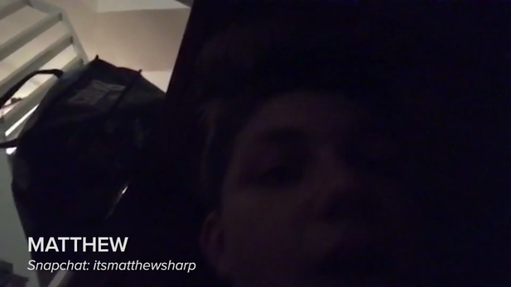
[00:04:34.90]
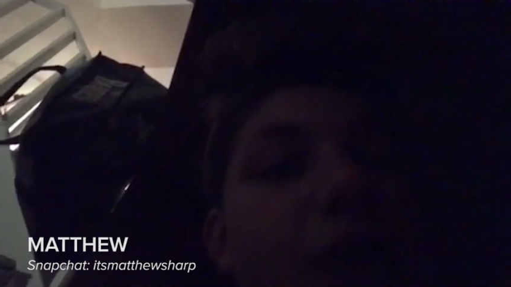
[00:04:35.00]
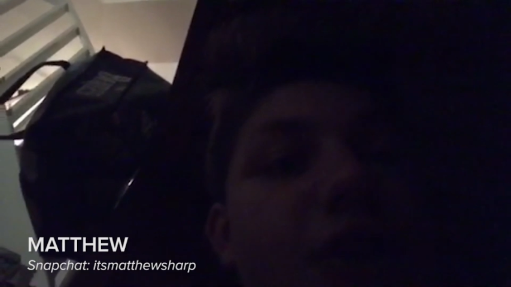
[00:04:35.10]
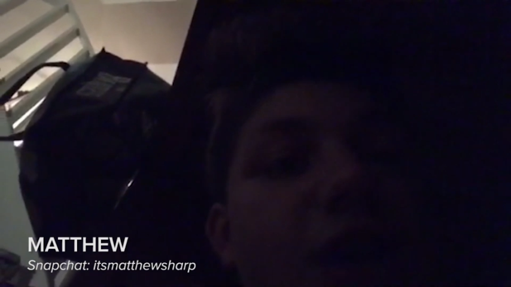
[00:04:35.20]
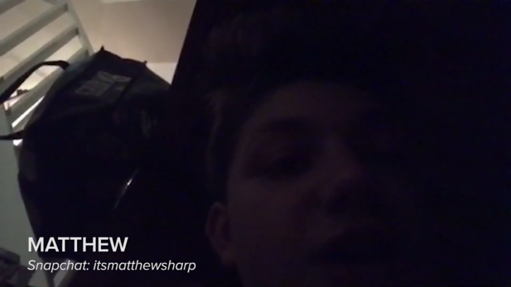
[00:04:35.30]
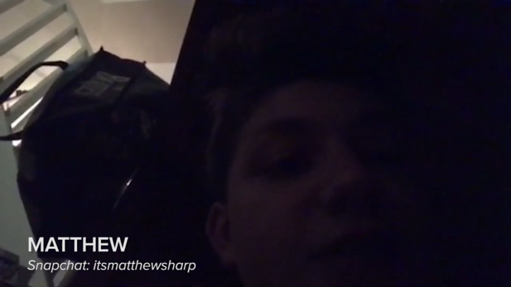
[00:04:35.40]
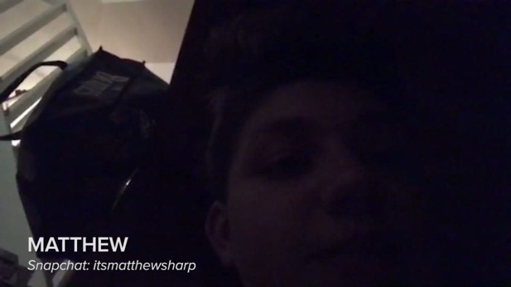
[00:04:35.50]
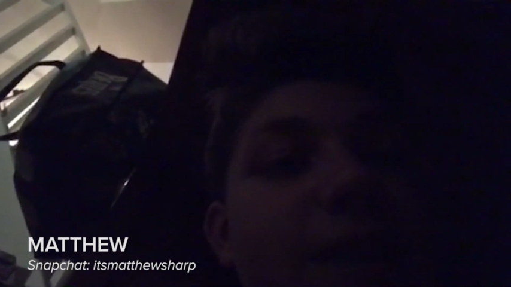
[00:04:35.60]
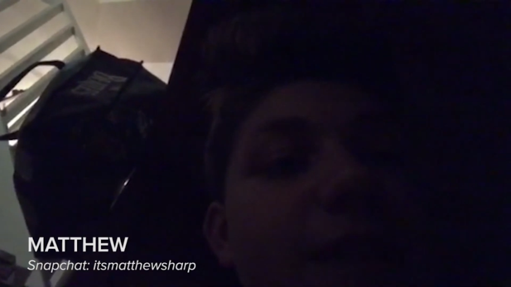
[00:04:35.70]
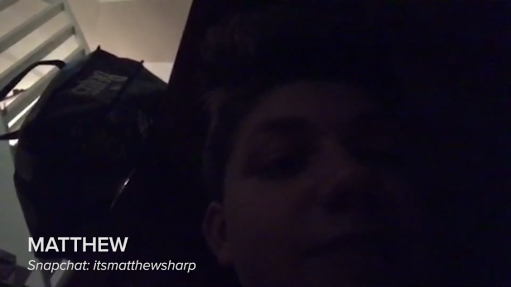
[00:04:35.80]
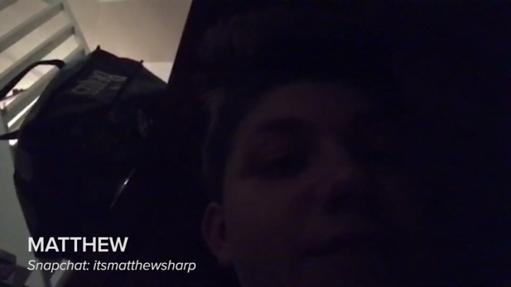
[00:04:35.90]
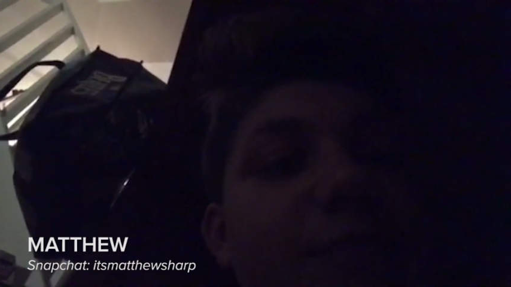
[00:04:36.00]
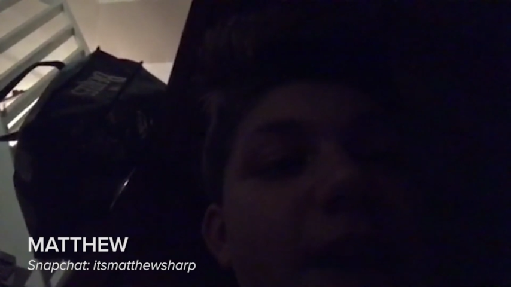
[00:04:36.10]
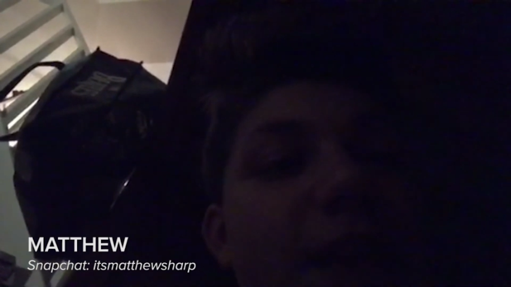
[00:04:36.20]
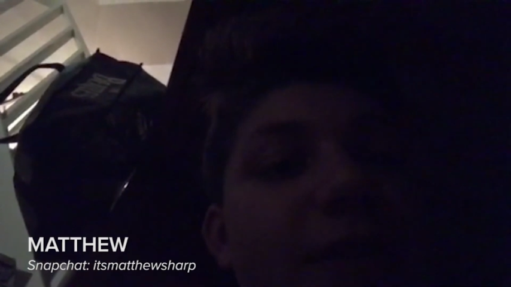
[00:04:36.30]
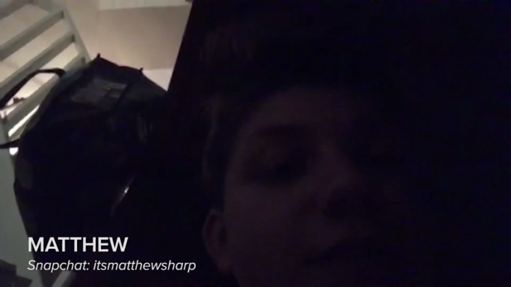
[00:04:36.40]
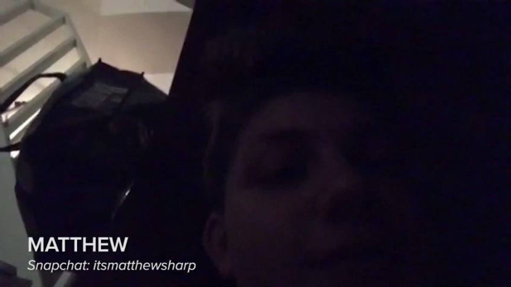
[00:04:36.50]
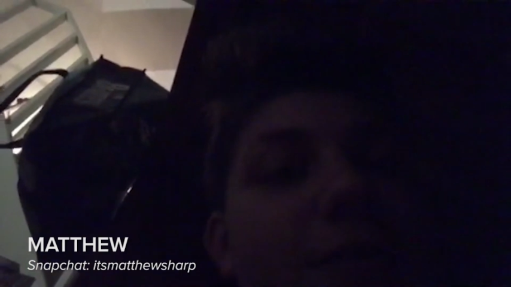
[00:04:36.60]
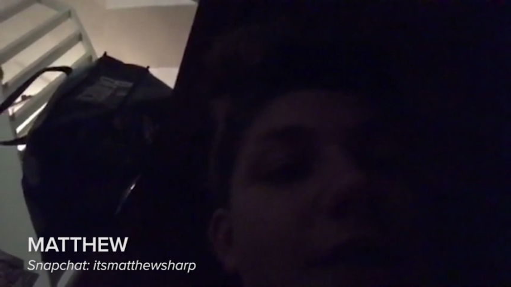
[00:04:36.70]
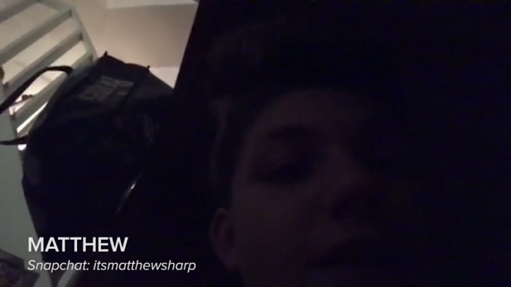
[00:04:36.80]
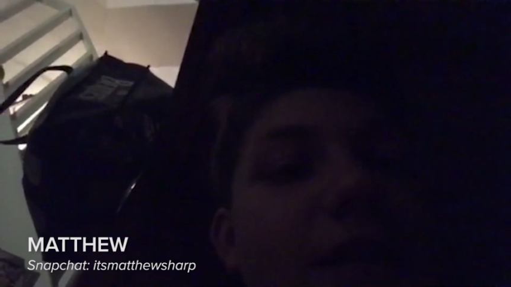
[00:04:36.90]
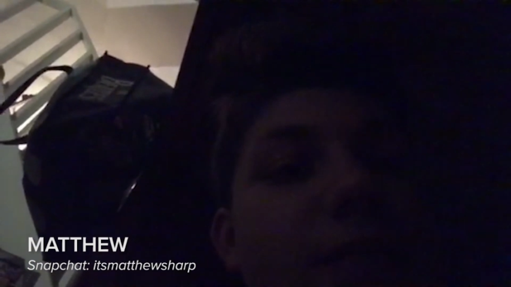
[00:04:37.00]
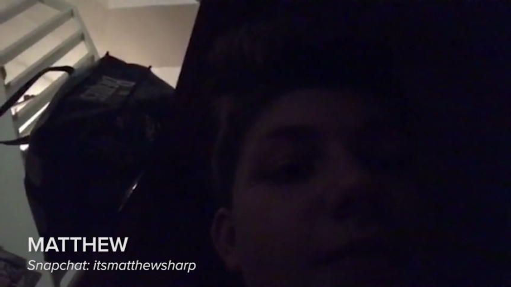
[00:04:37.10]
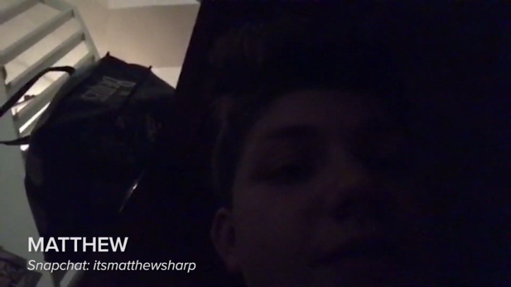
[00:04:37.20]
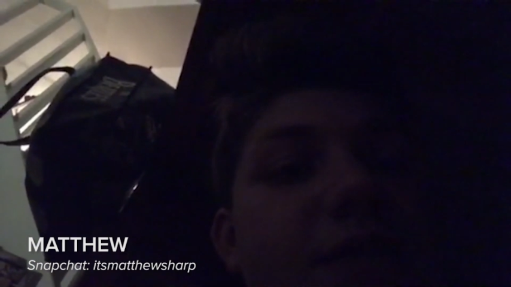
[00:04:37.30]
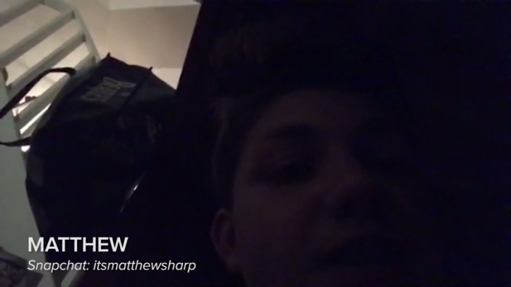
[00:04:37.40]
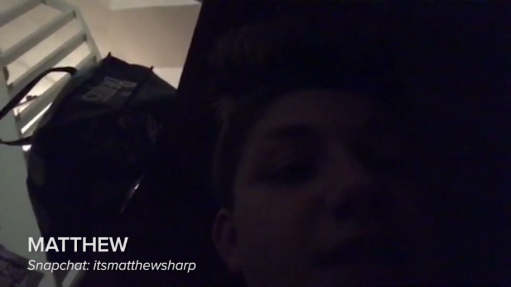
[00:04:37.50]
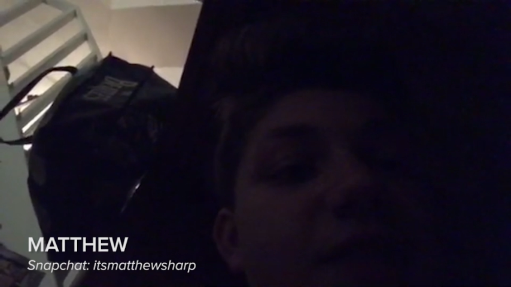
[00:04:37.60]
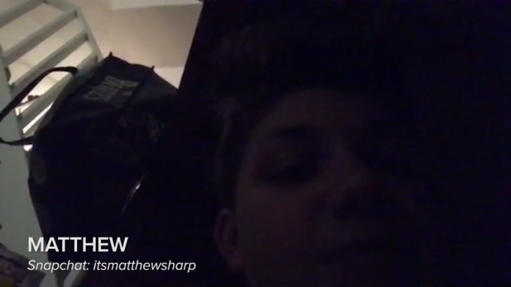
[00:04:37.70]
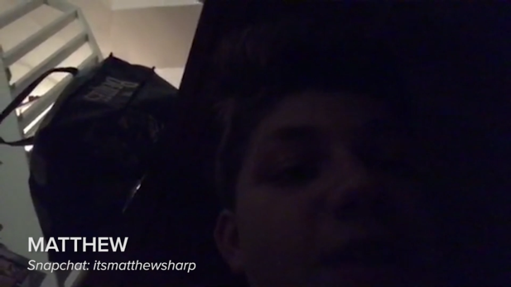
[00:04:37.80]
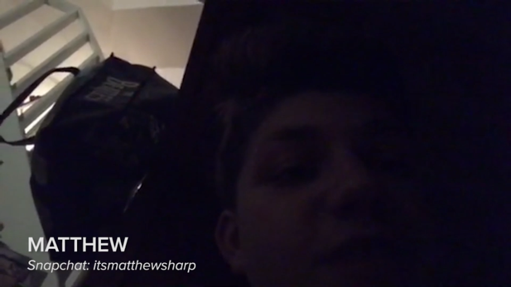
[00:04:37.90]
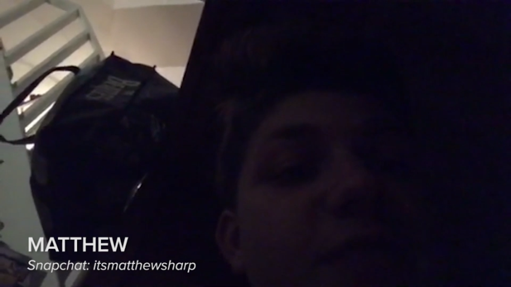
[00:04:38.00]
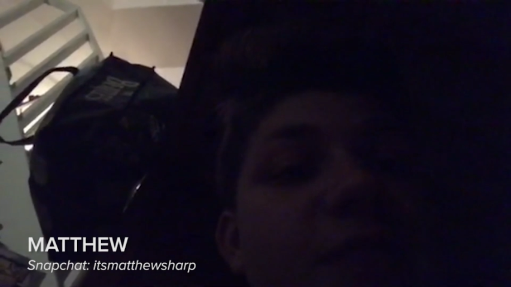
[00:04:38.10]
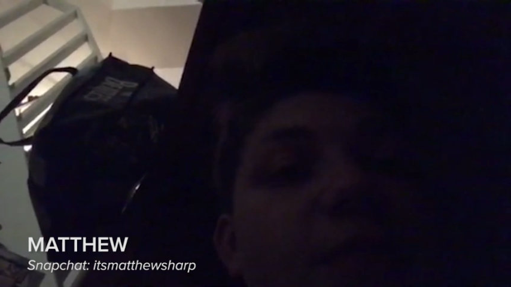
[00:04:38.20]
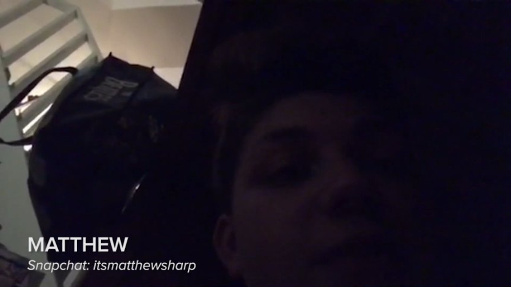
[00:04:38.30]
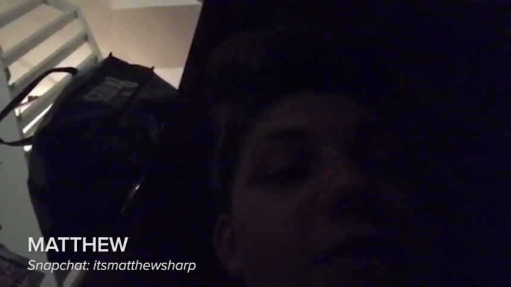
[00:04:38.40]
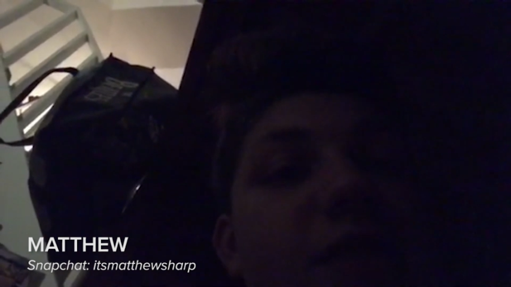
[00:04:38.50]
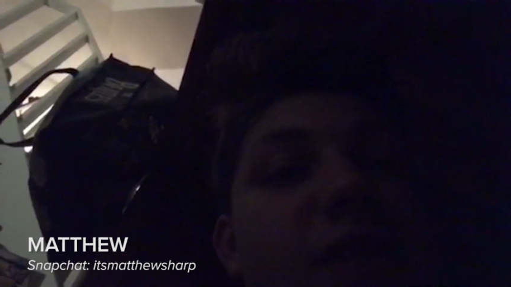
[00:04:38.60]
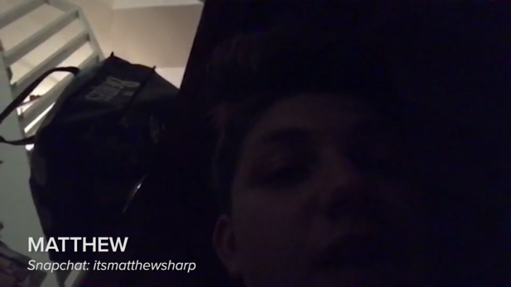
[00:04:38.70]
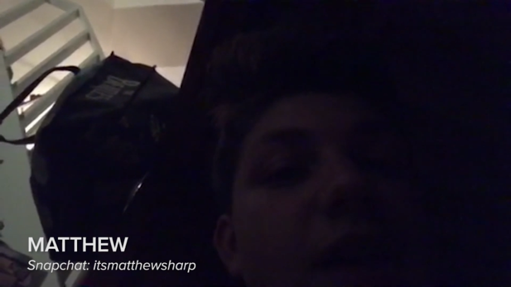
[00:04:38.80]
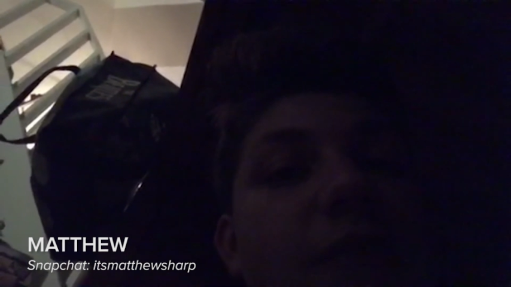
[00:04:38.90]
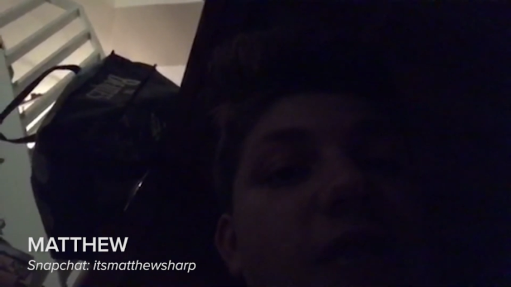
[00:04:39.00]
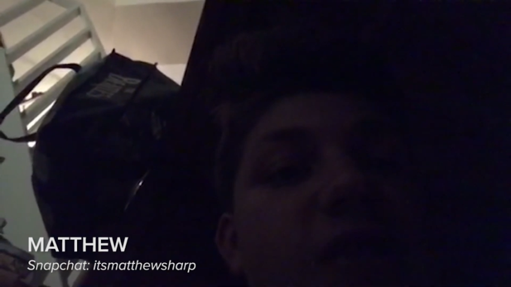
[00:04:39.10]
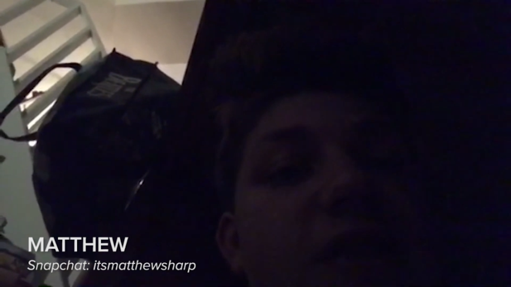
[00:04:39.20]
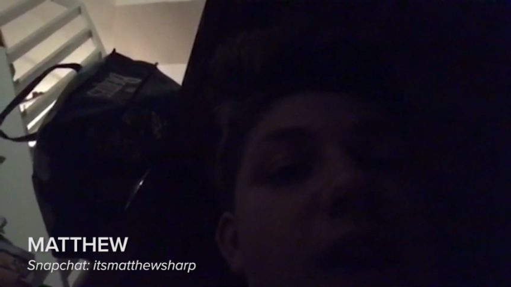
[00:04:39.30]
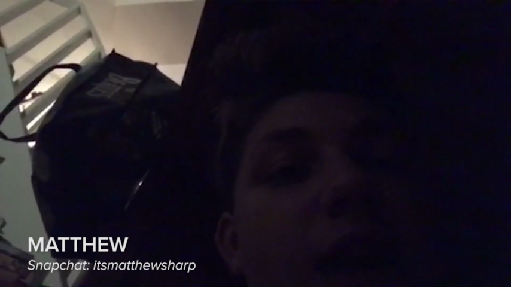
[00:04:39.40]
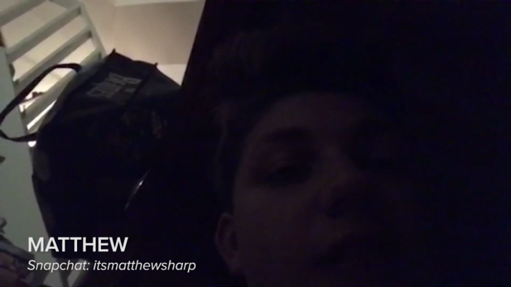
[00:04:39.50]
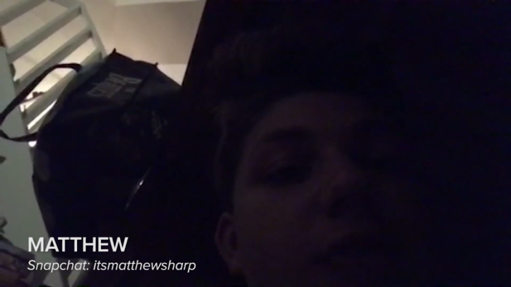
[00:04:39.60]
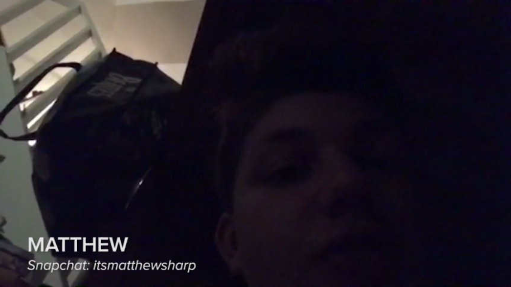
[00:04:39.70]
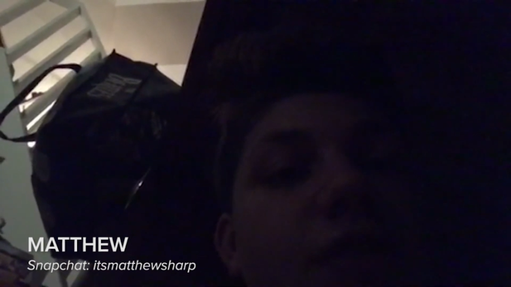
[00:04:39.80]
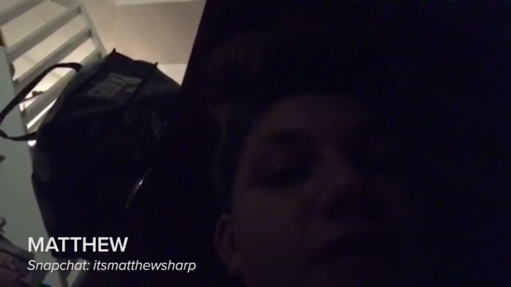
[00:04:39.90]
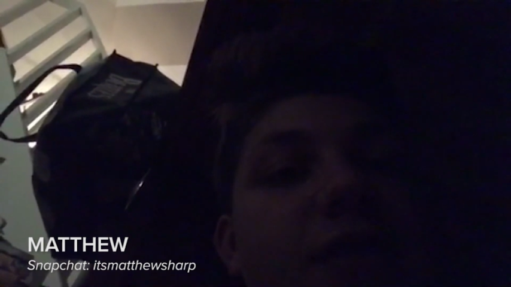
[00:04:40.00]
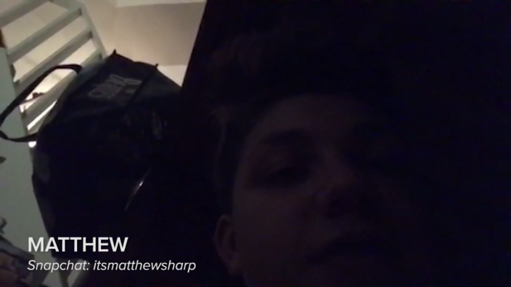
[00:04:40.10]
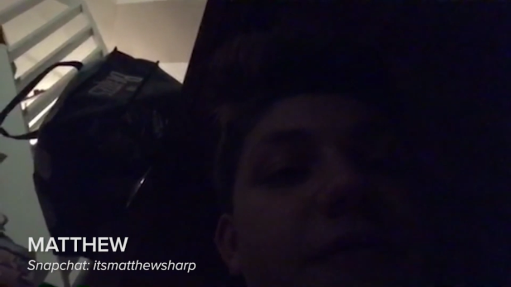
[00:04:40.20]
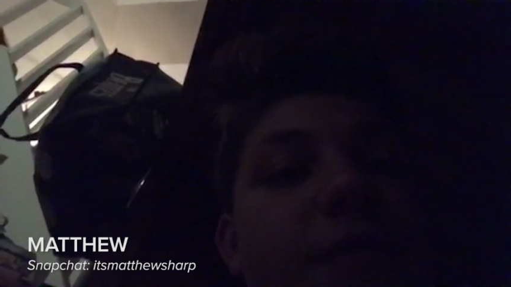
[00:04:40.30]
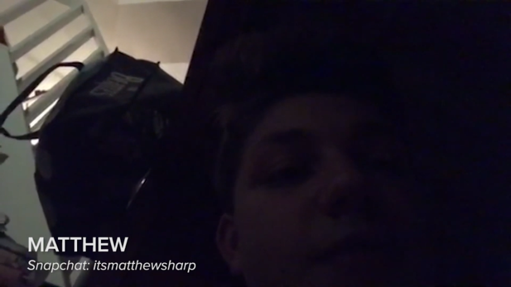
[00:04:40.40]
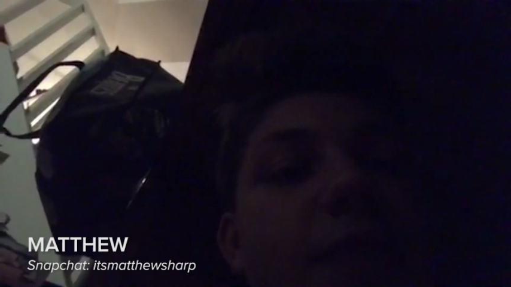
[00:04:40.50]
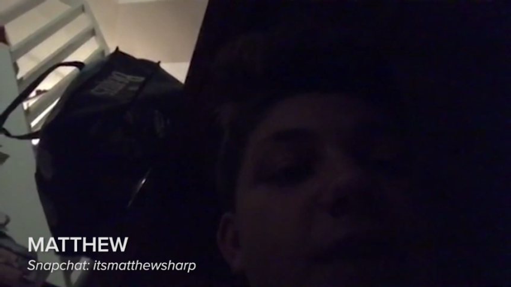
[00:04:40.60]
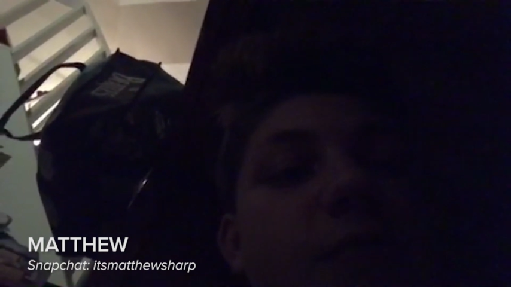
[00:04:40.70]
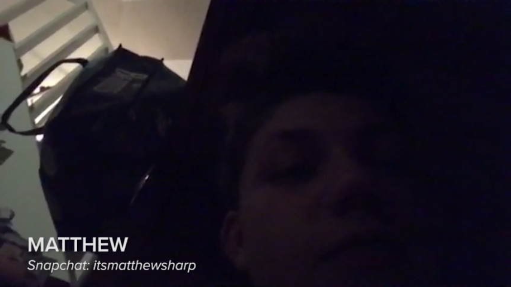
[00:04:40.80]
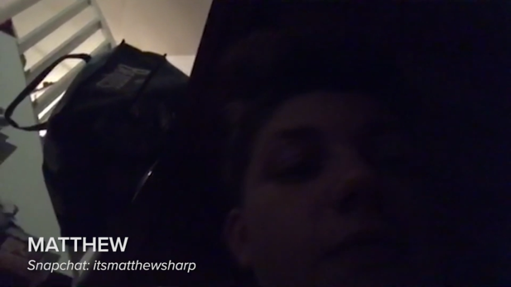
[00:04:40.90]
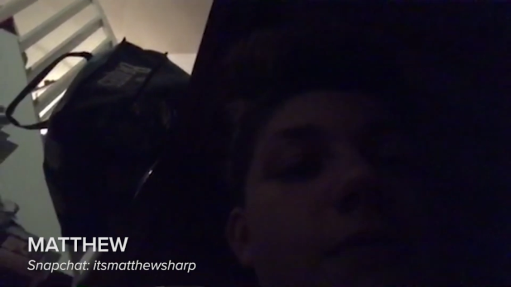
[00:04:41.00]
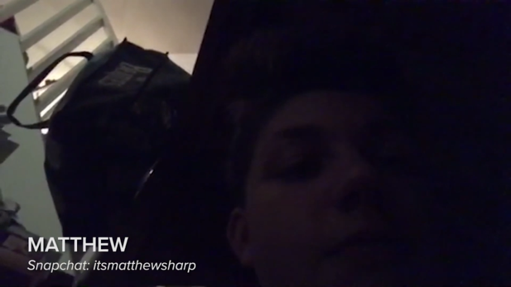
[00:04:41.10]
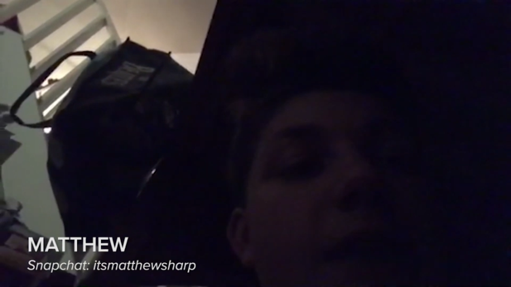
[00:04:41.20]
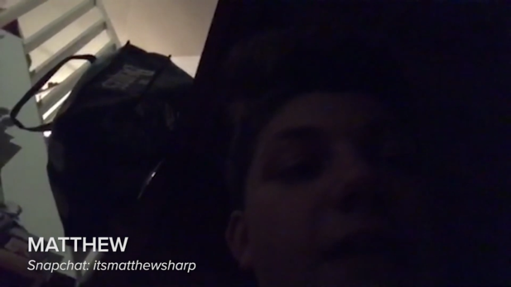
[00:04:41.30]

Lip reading: (no speaker visible)